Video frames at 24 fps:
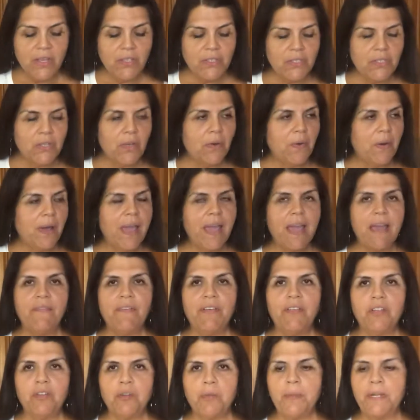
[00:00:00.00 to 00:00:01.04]
So I have
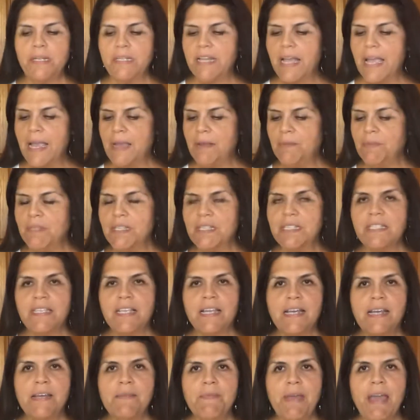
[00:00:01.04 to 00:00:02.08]
a little bit of time this
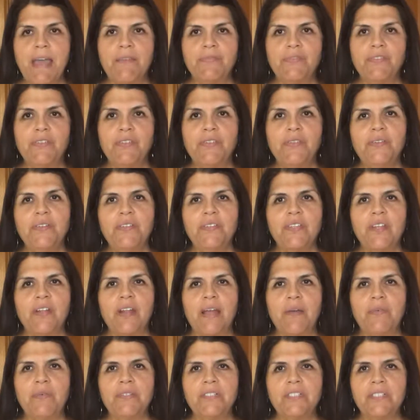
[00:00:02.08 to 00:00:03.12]
afternoon that
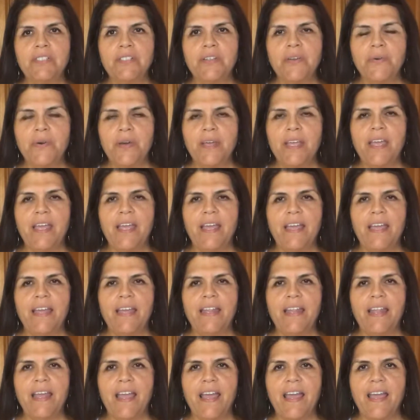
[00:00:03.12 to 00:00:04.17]
I would just go
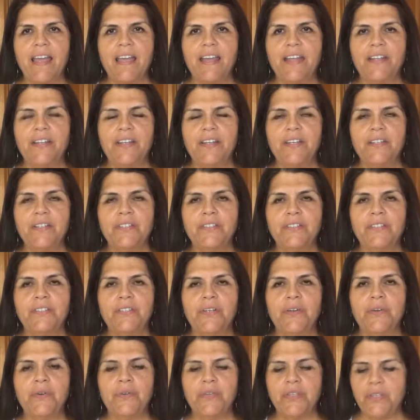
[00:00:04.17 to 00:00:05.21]
ahead and
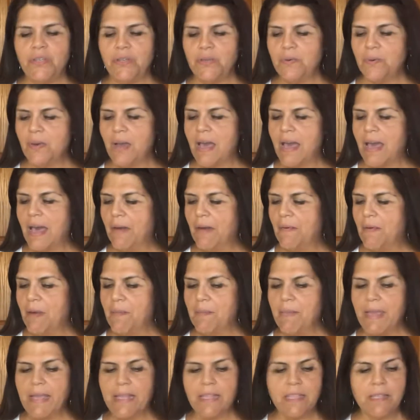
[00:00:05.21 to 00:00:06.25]
show you how I
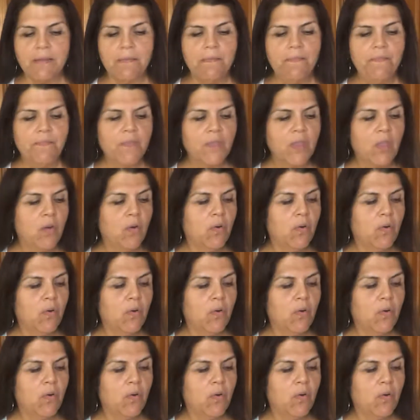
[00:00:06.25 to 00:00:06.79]
make them,